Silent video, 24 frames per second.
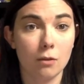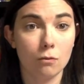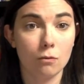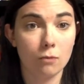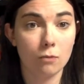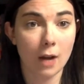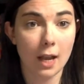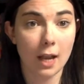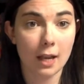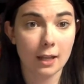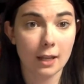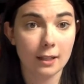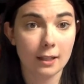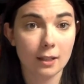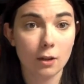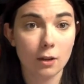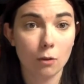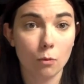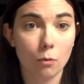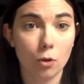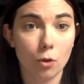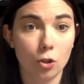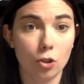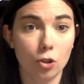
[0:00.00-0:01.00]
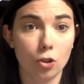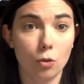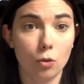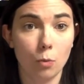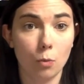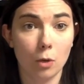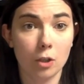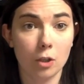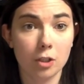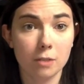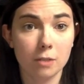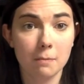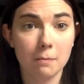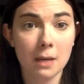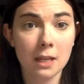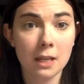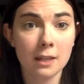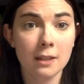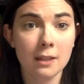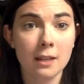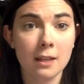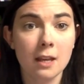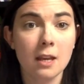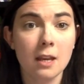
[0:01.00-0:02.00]
read was The
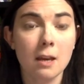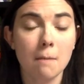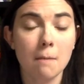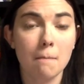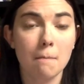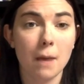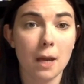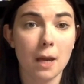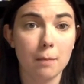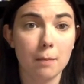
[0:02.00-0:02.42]
Wordsmith by